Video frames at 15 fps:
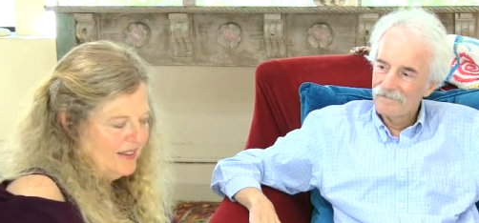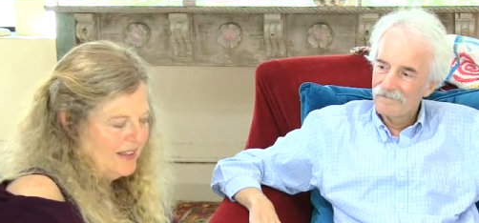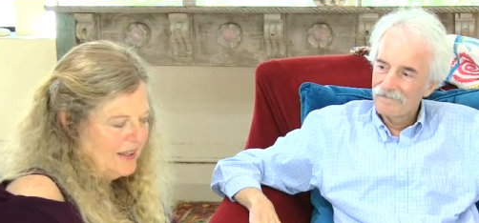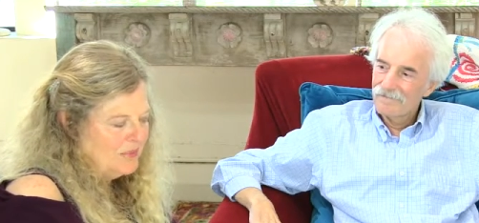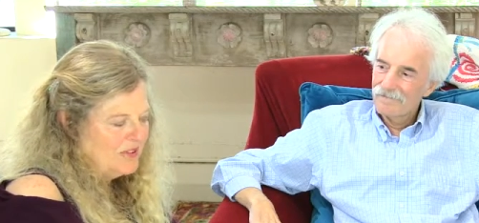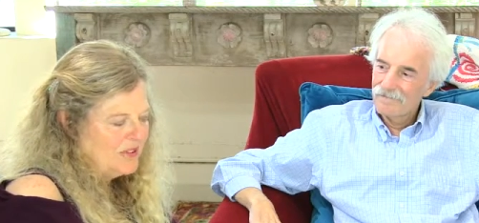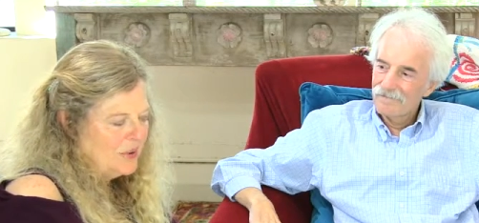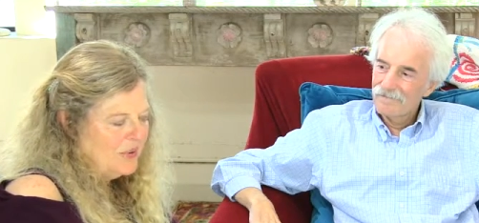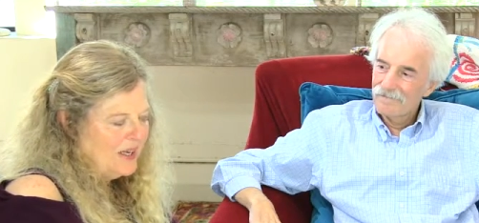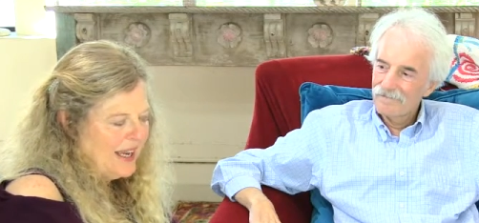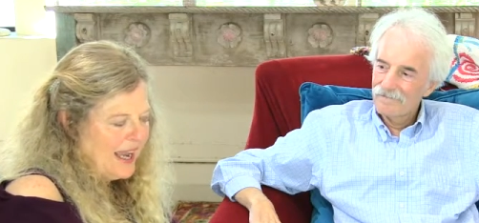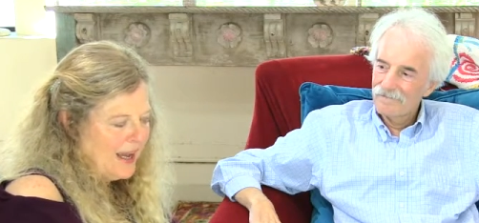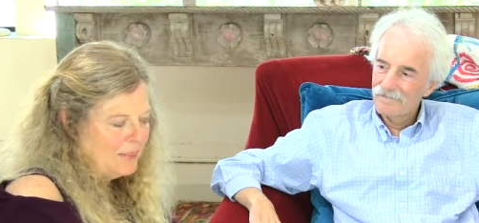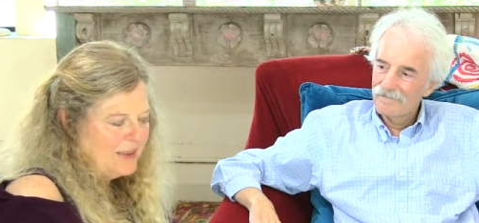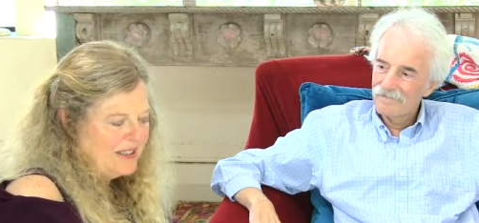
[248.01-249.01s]
Speaker 1: I'm so
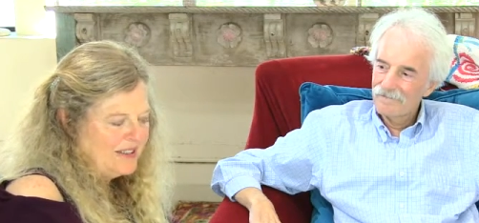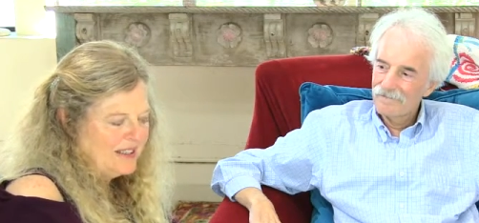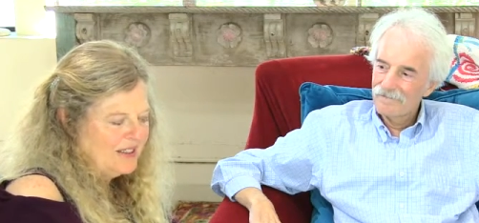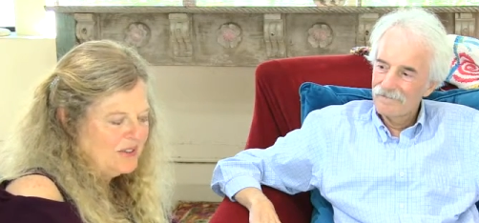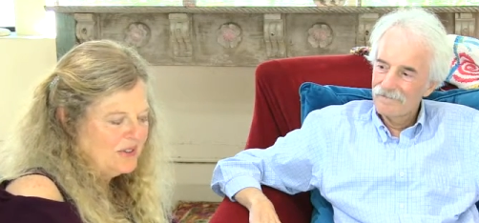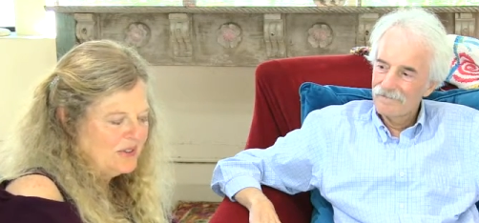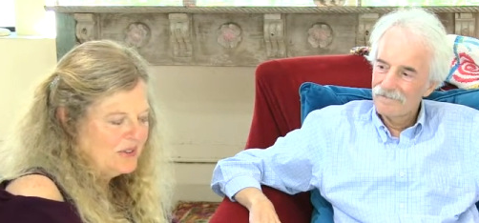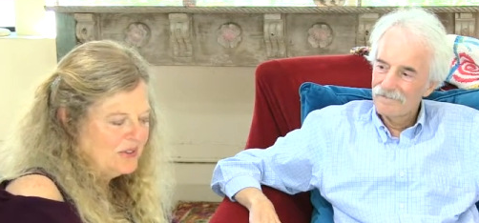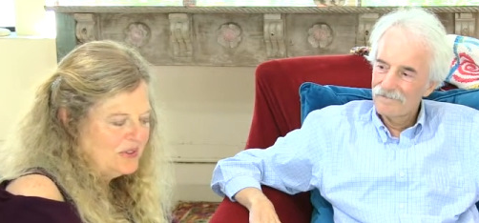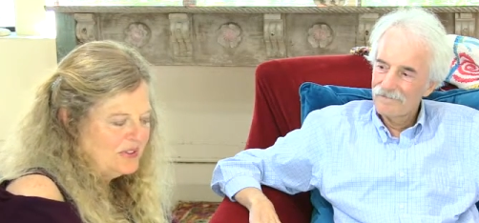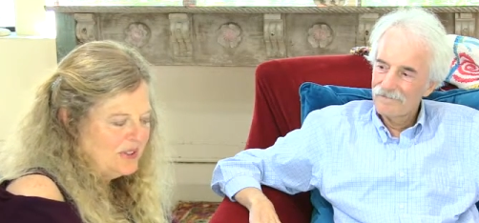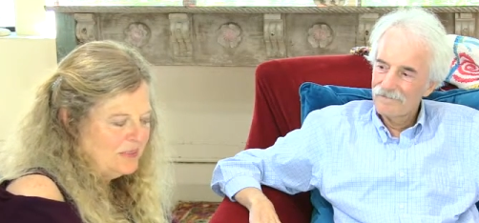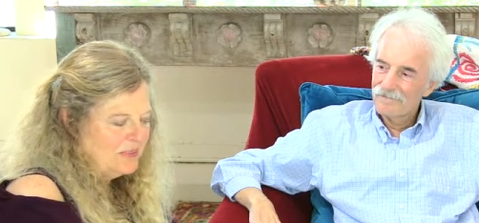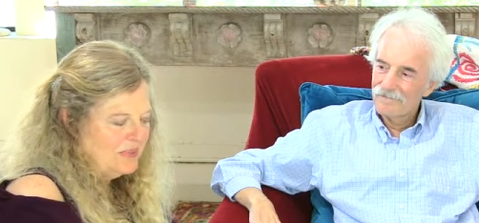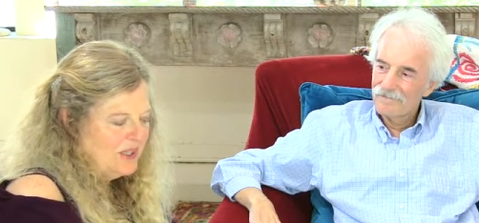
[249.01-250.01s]
happy to introduce
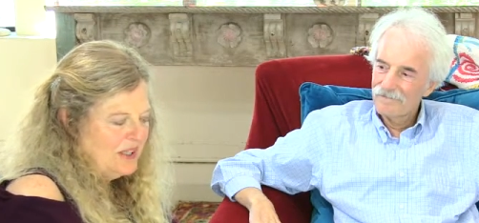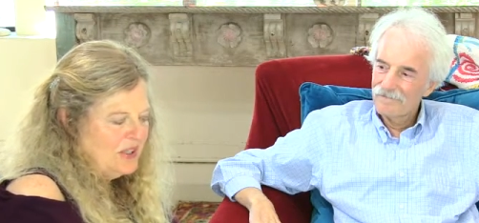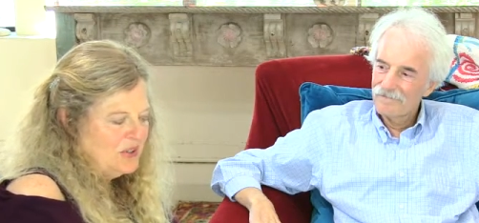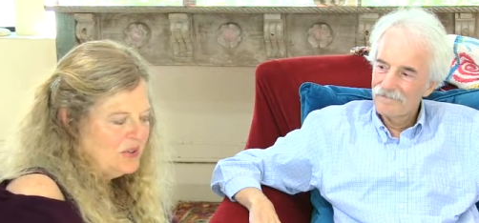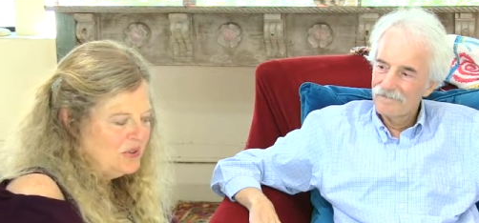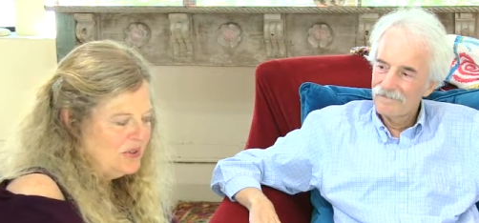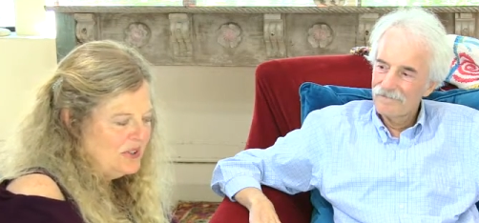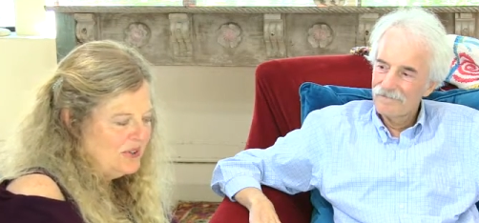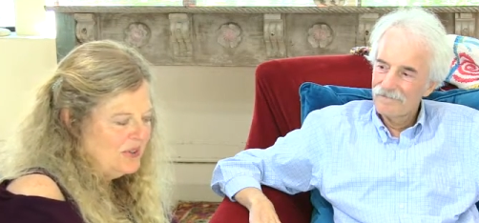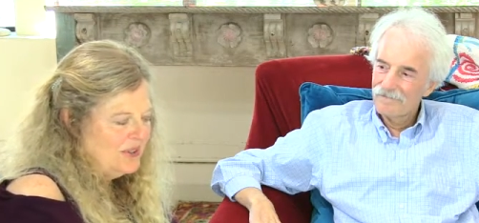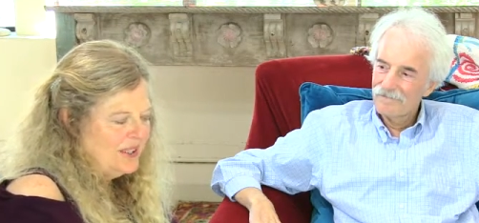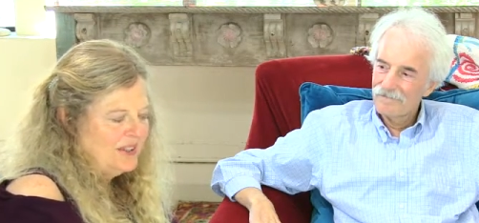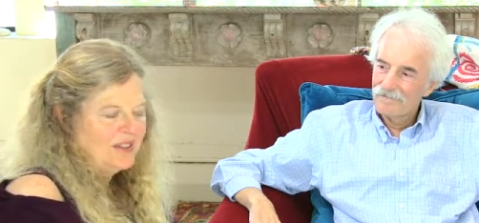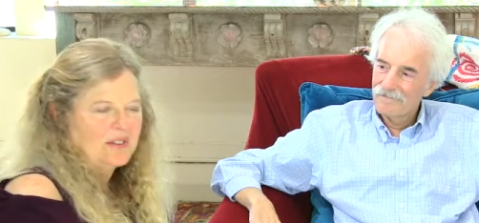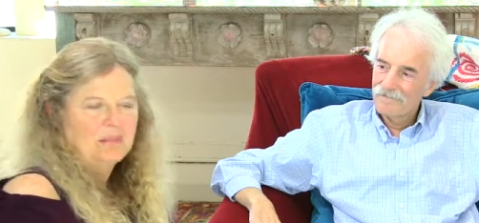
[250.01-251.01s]
him to you
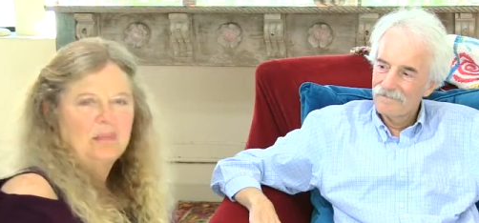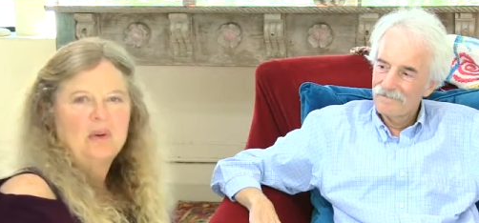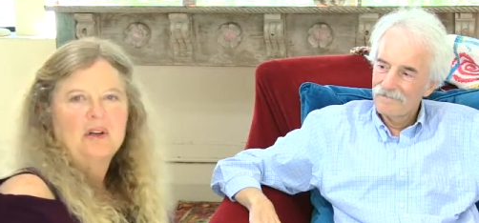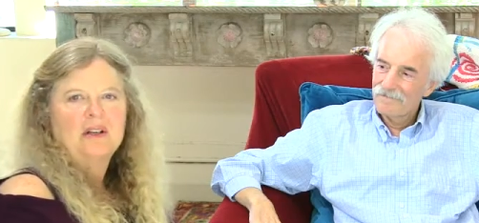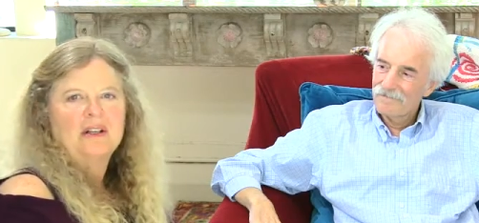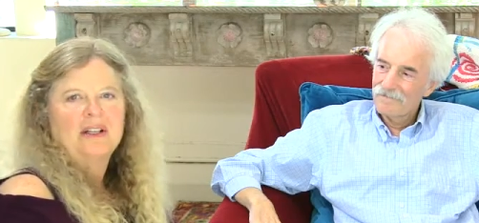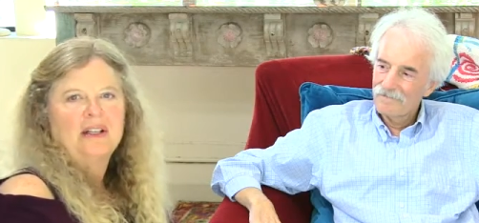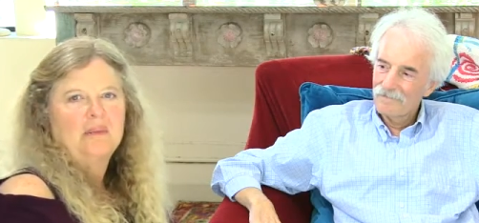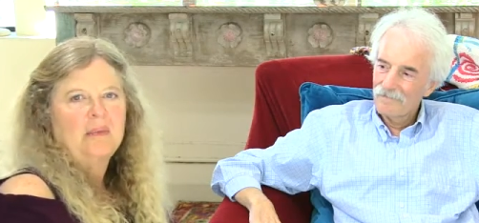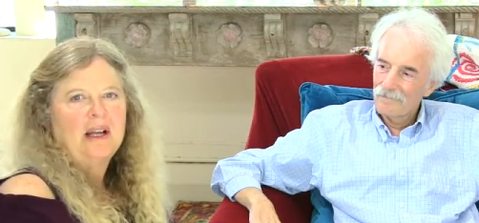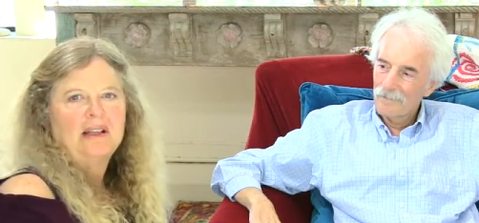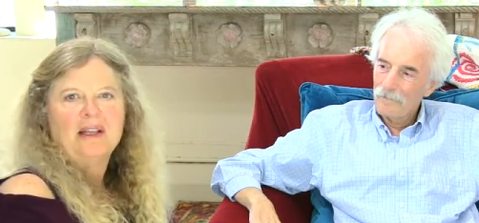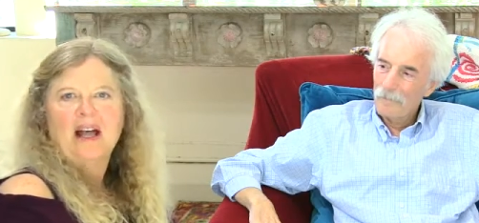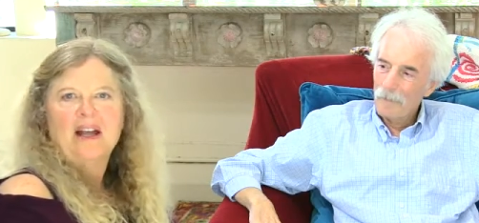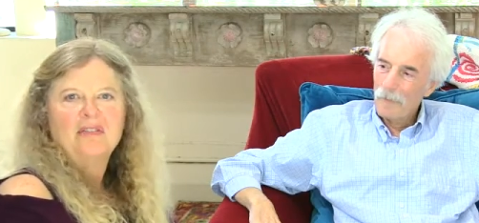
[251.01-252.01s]
in this book and in my
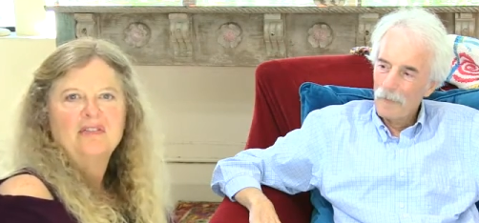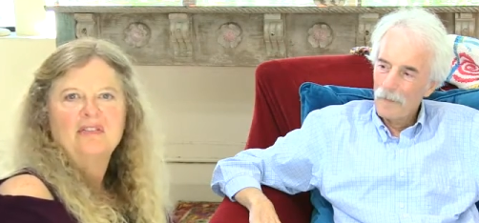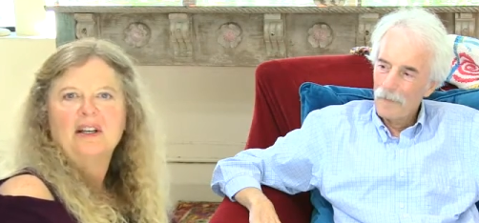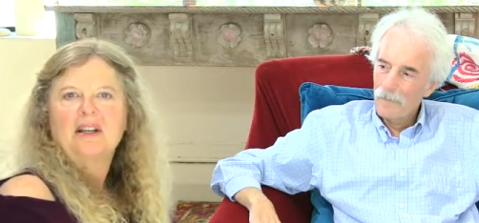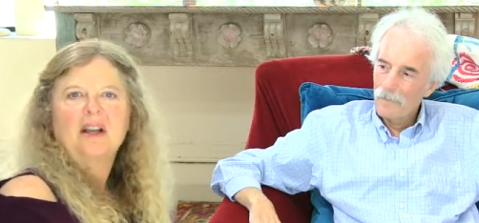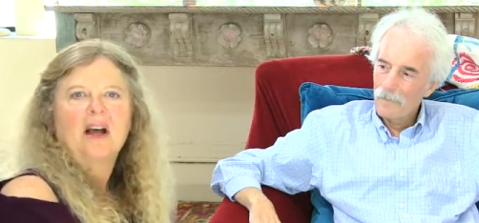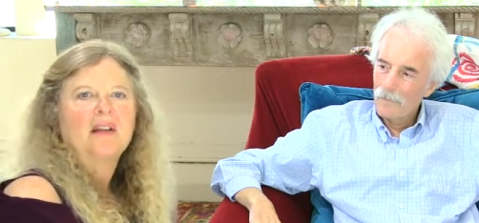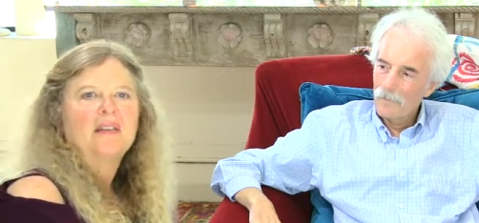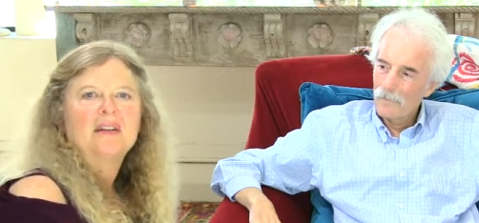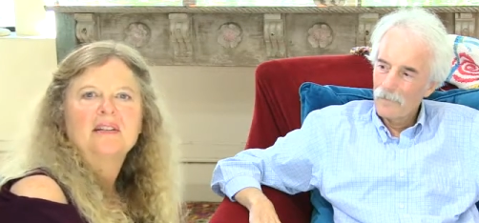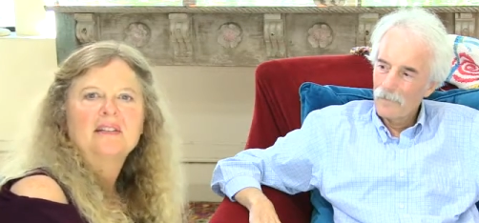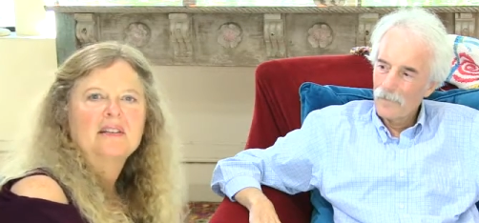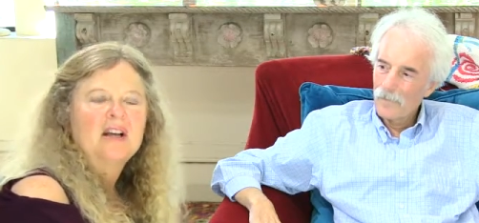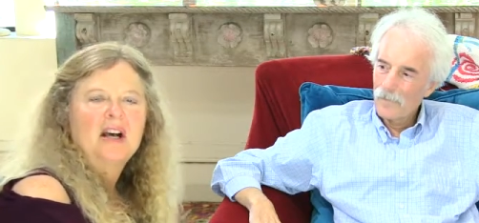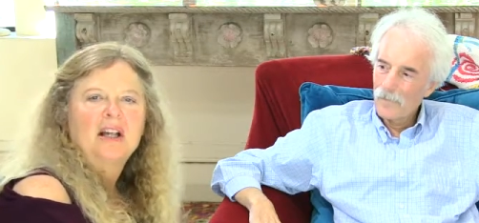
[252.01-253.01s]
life and on
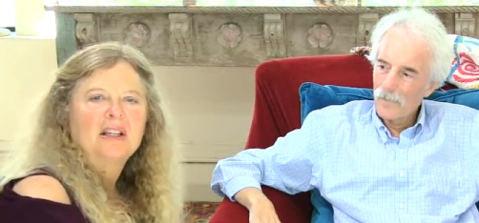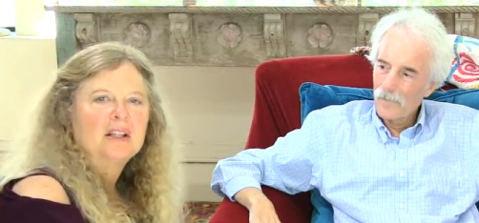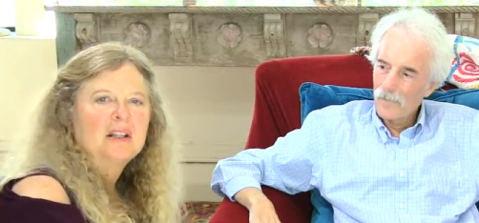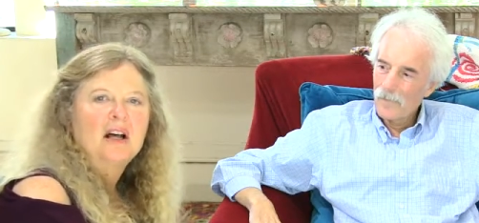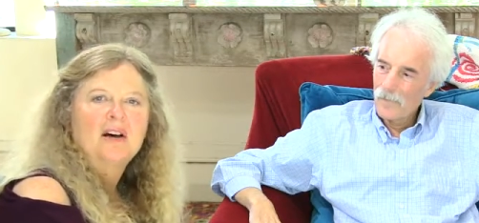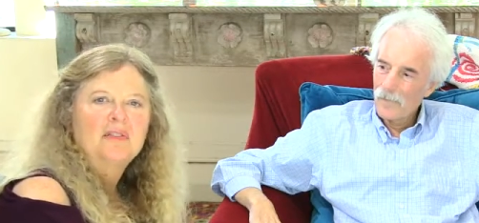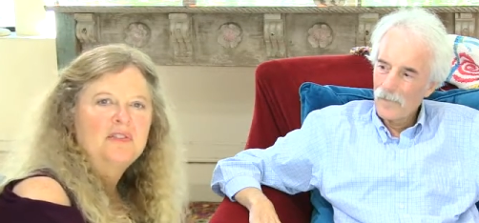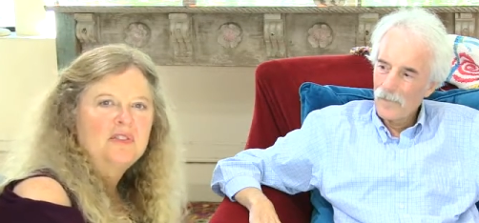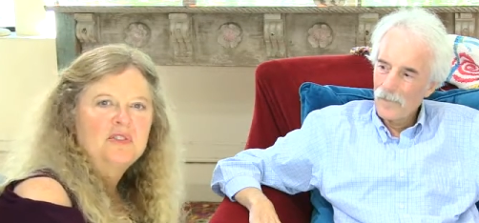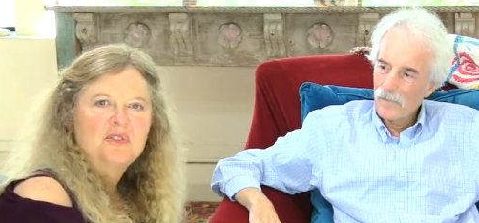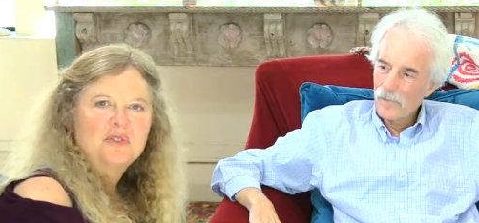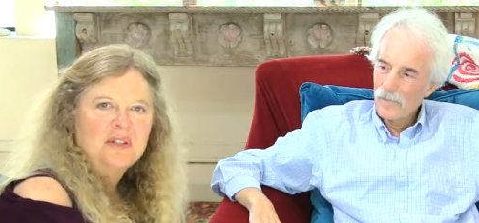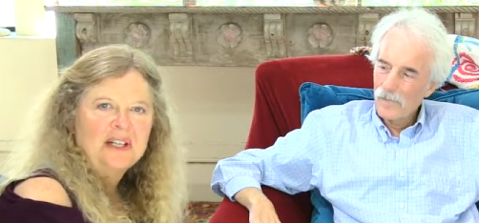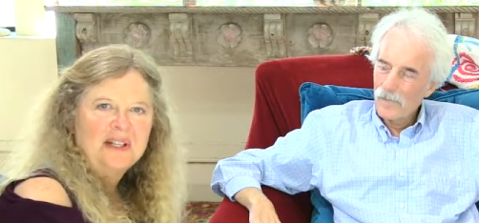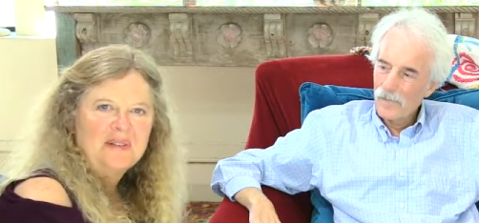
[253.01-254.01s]
this love
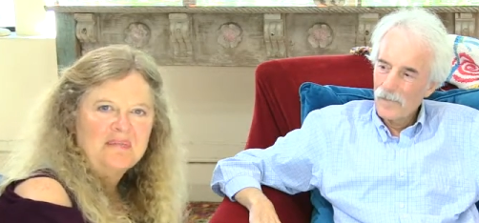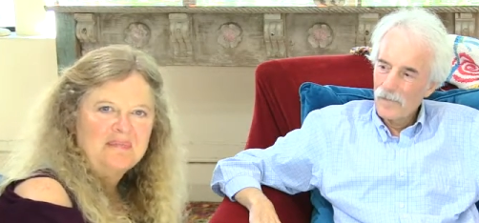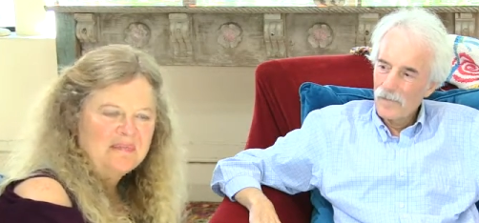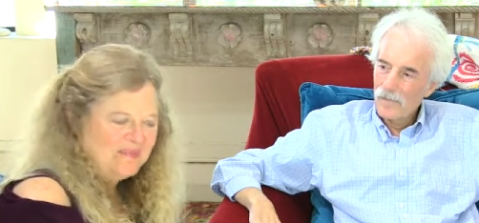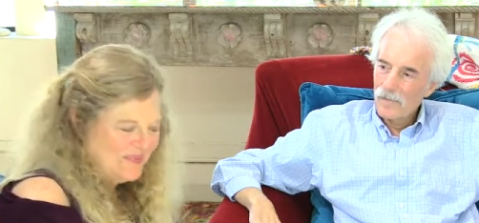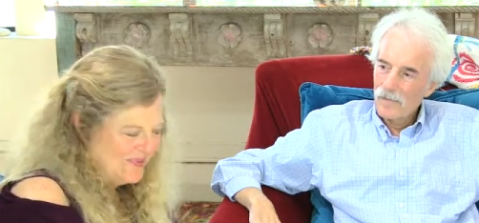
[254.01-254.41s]
stream.